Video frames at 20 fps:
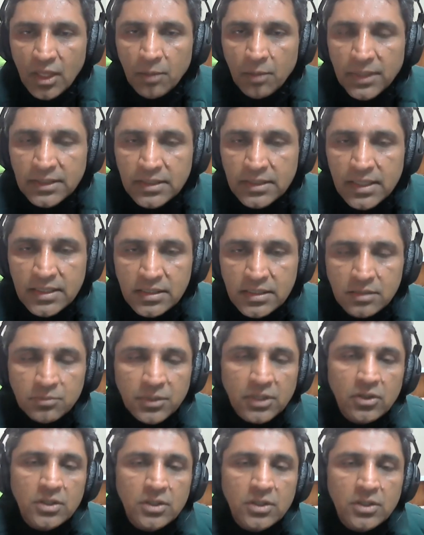But yes,
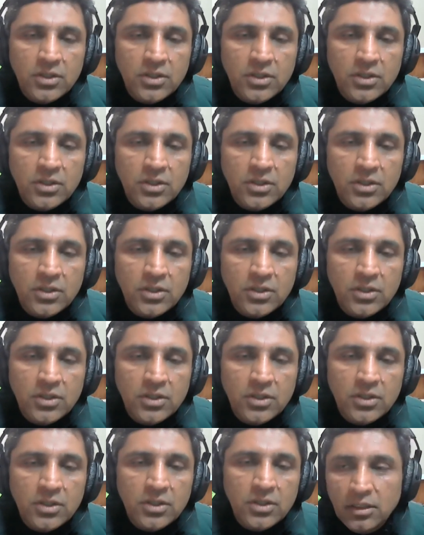because
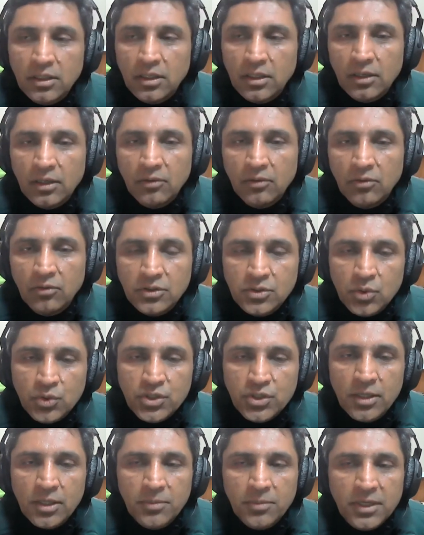uh,
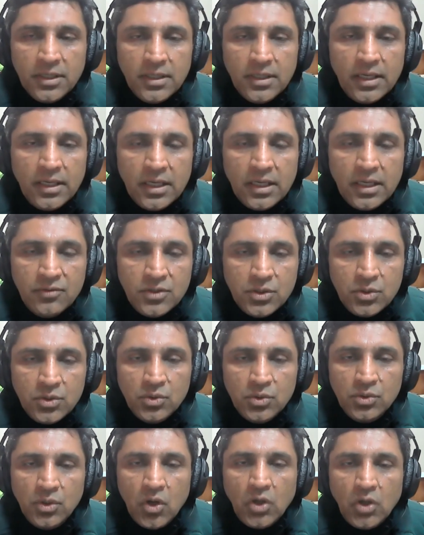social media gives
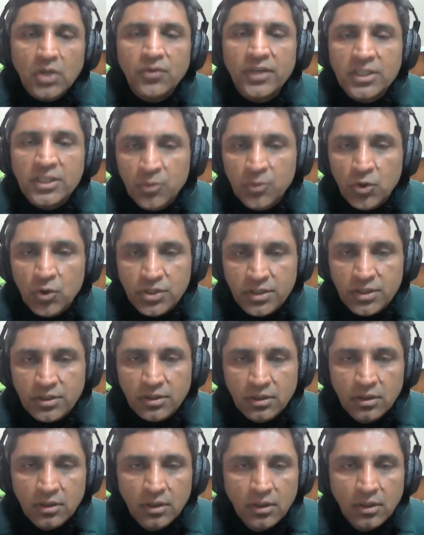you a lot of exposure.